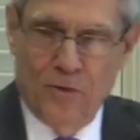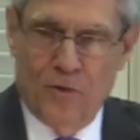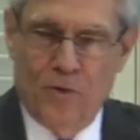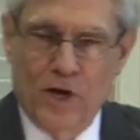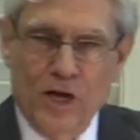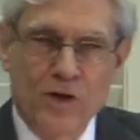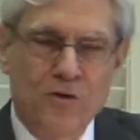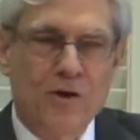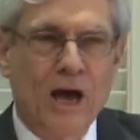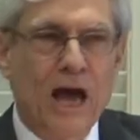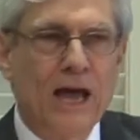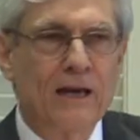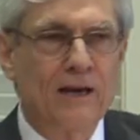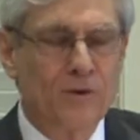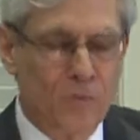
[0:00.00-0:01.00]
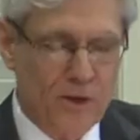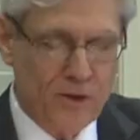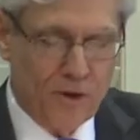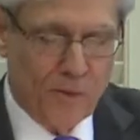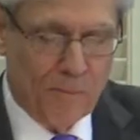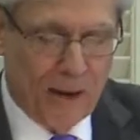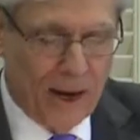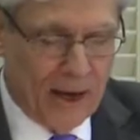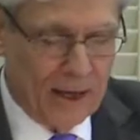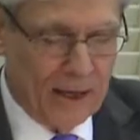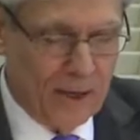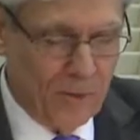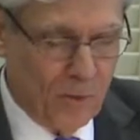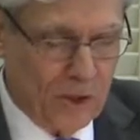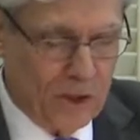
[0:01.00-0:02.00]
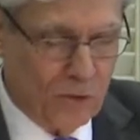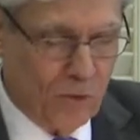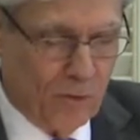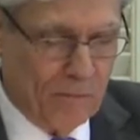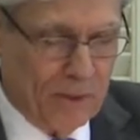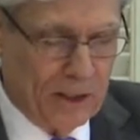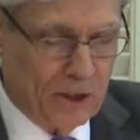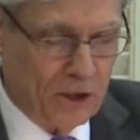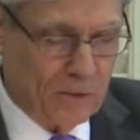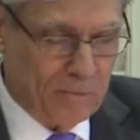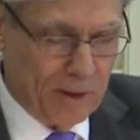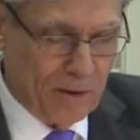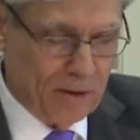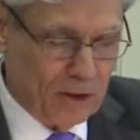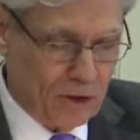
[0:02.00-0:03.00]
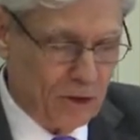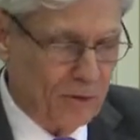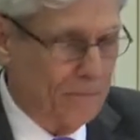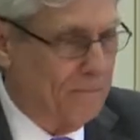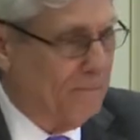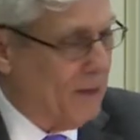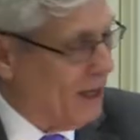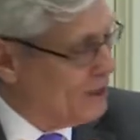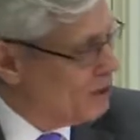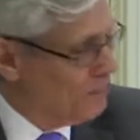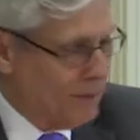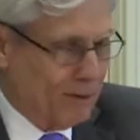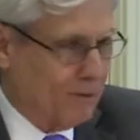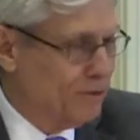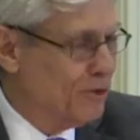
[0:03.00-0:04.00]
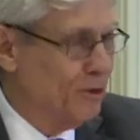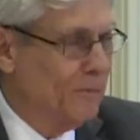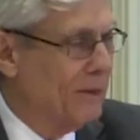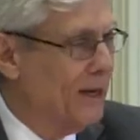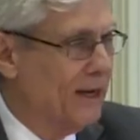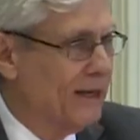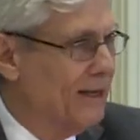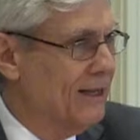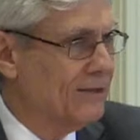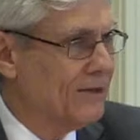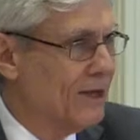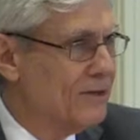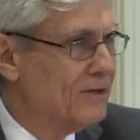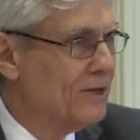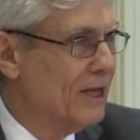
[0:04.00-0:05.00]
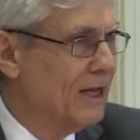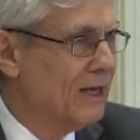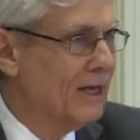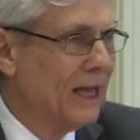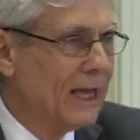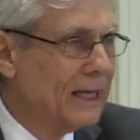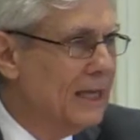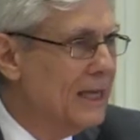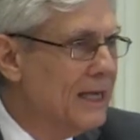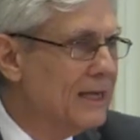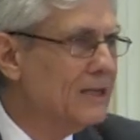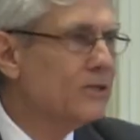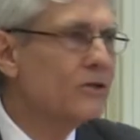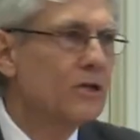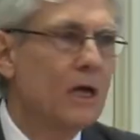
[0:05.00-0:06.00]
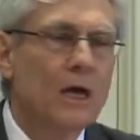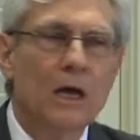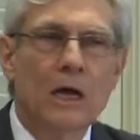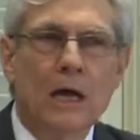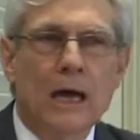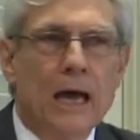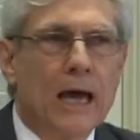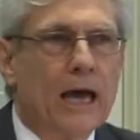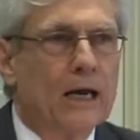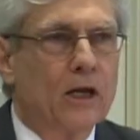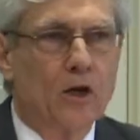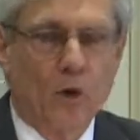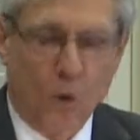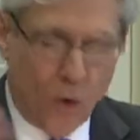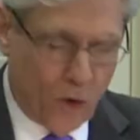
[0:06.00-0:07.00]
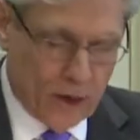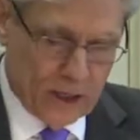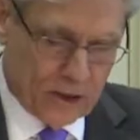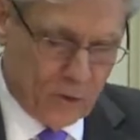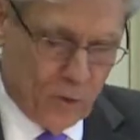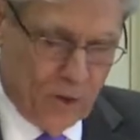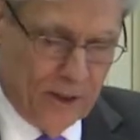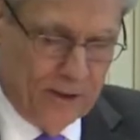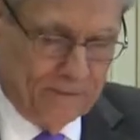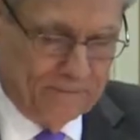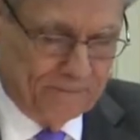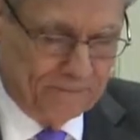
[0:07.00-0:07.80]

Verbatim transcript: reunited with your body, which will be spiritual, a spiritual body, as I said, like His, and a glorious one.